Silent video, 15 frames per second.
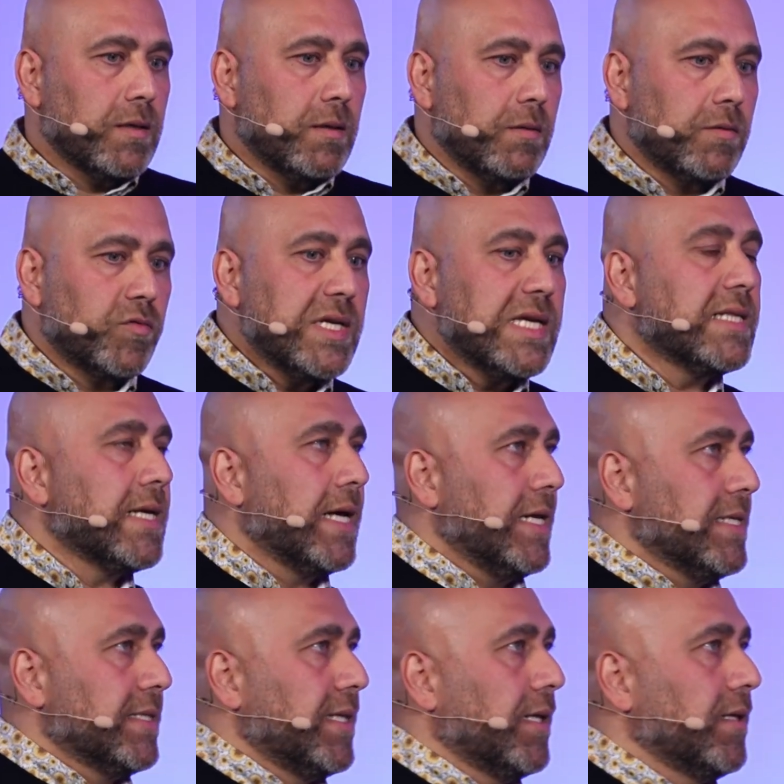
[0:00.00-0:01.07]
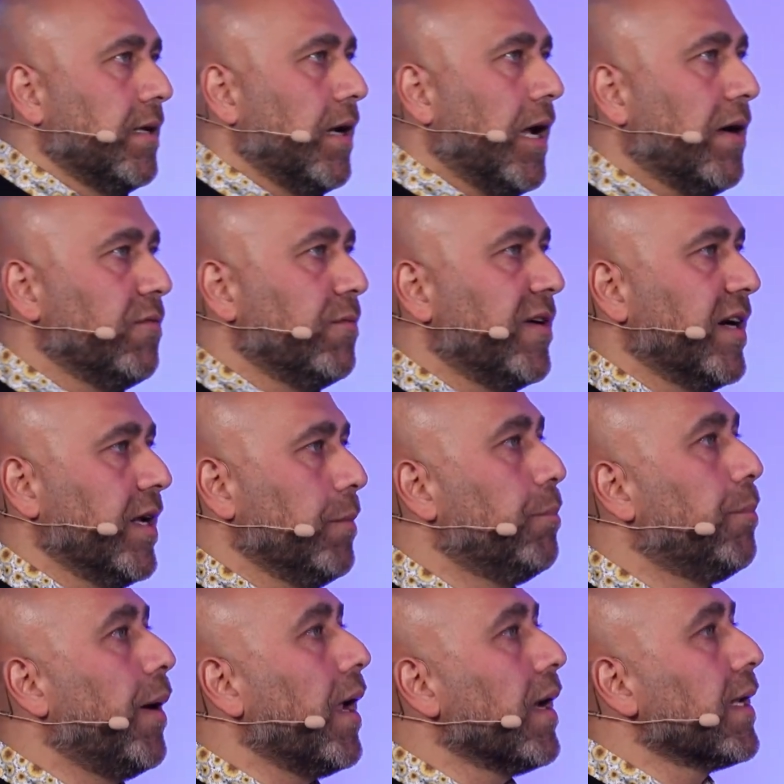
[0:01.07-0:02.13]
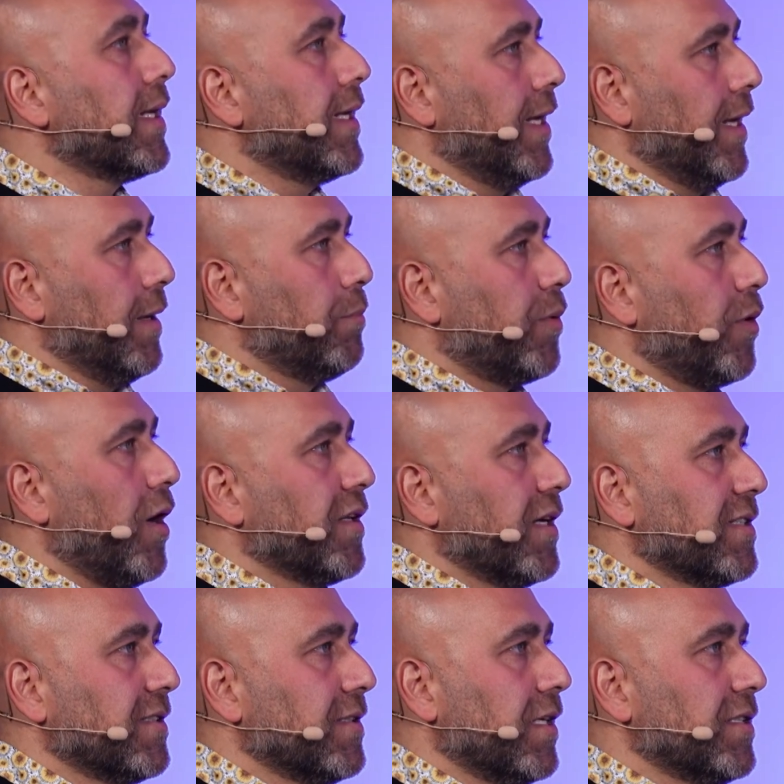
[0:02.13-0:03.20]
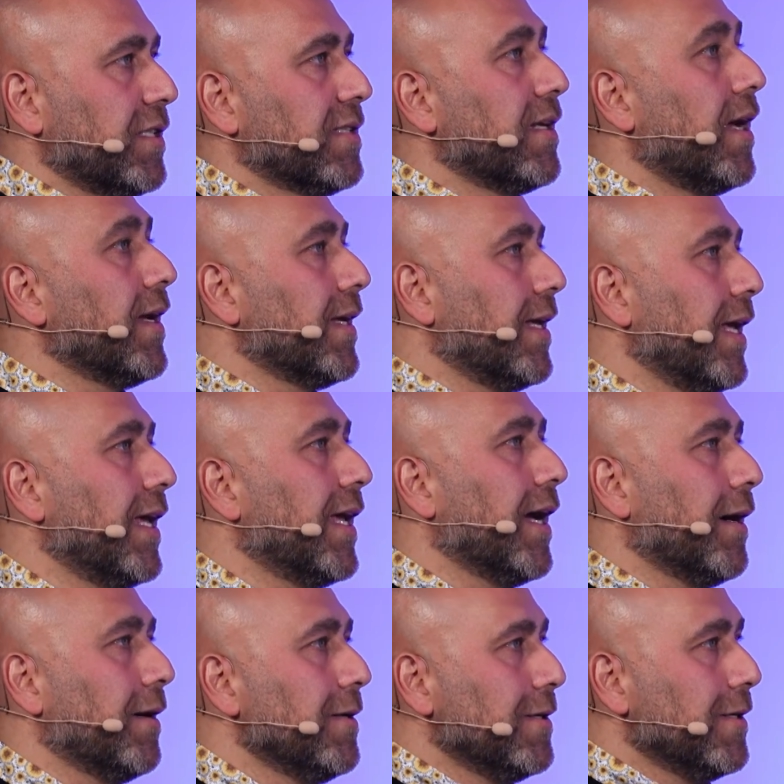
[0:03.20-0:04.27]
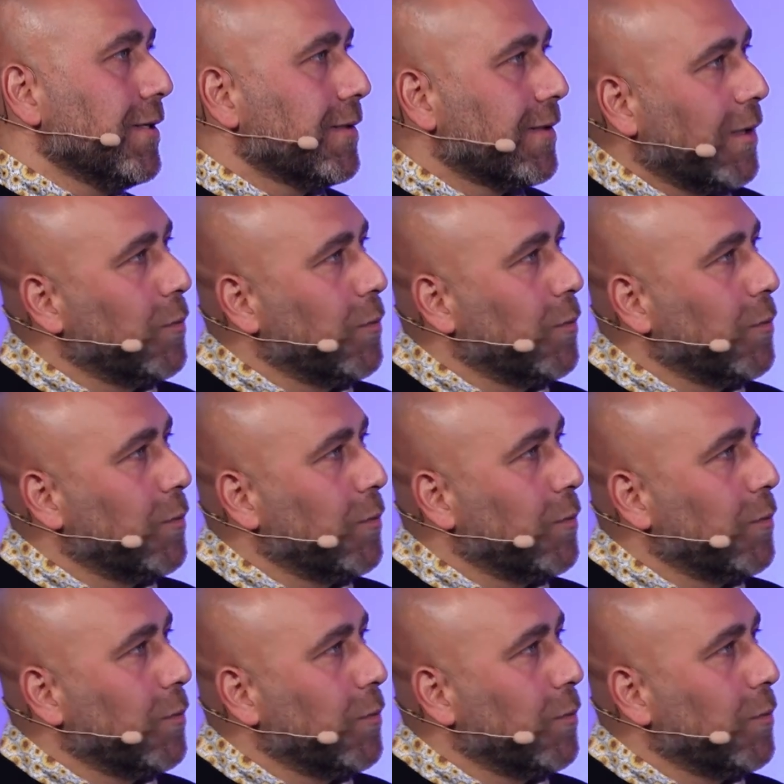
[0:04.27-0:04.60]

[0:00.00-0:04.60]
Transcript: retailers that have very bulky products such as IKEA that